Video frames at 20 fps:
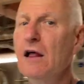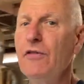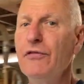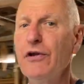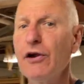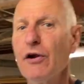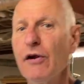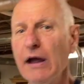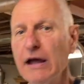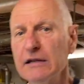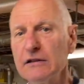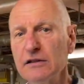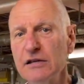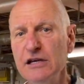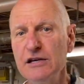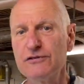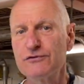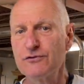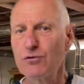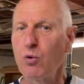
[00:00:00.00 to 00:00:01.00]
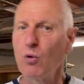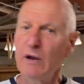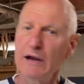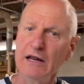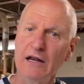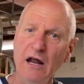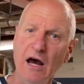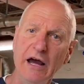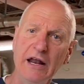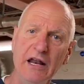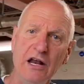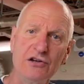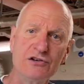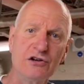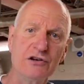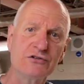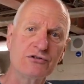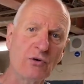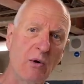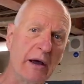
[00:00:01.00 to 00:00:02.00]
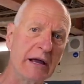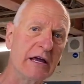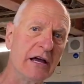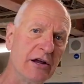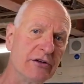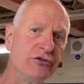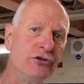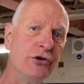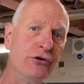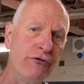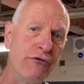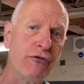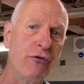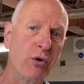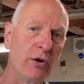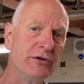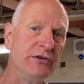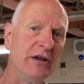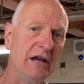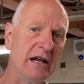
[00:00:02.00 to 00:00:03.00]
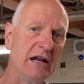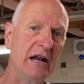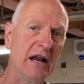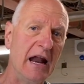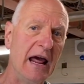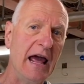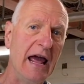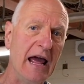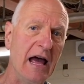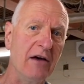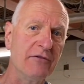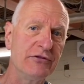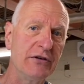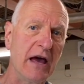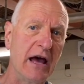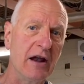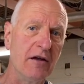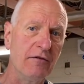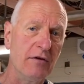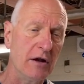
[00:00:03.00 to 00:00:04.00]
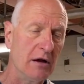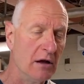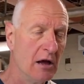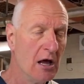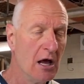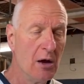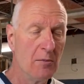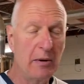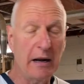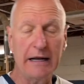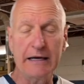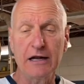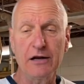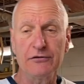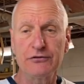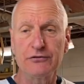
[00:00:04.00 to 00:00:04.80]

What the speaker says: they're at least 29 inches so I can get 2 14.5s out of it. But I got to